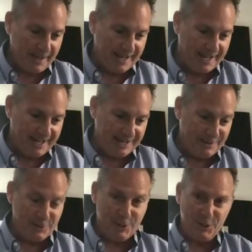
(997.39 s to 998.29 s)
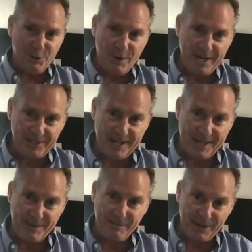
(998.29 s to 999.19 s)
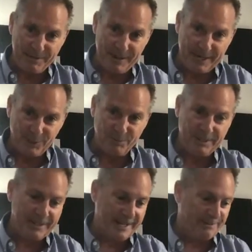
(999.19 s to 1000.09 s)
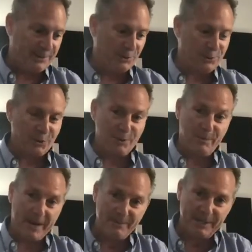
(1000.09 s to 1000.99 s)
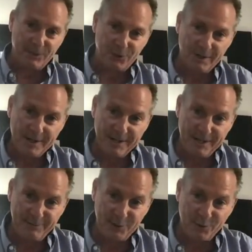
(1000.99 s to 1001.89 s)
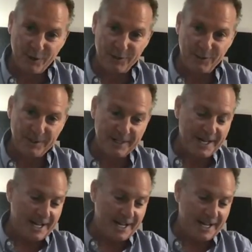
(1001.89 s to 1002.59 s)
the US and the money management, but also the payment infrastructure,